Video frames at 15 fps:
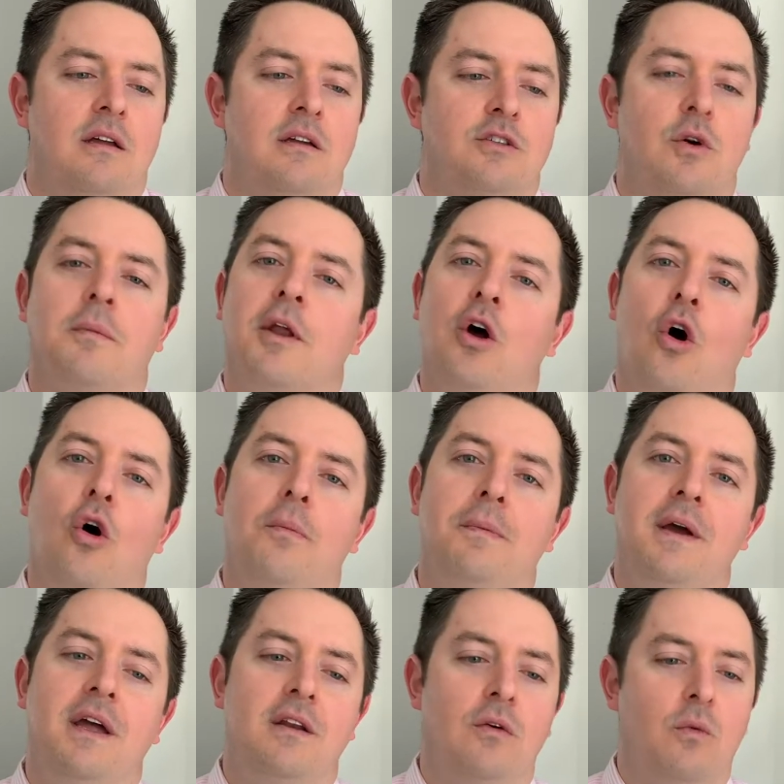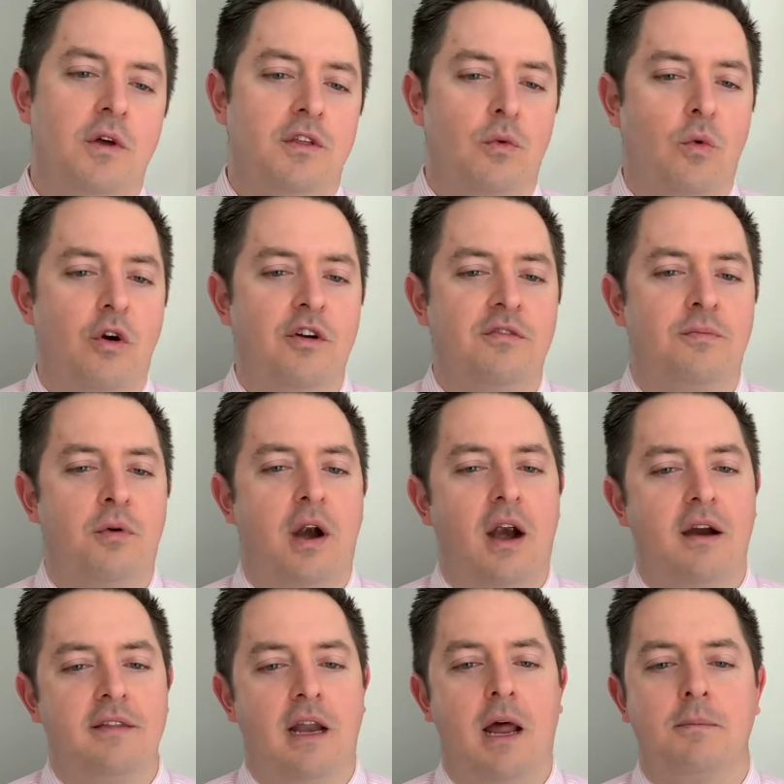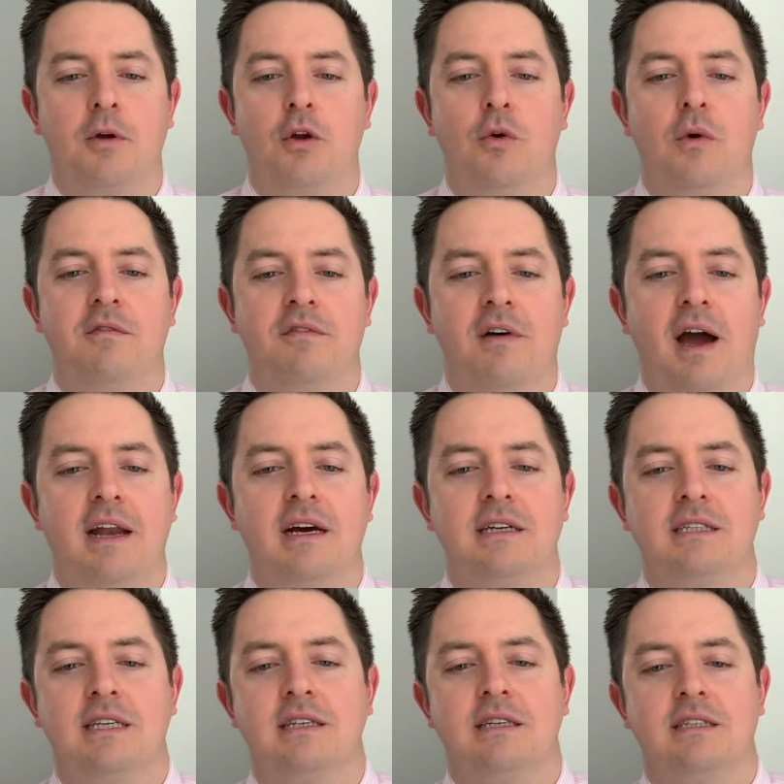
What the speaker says: So I'm going to open with a word of prayer, and then I'm going to invite us into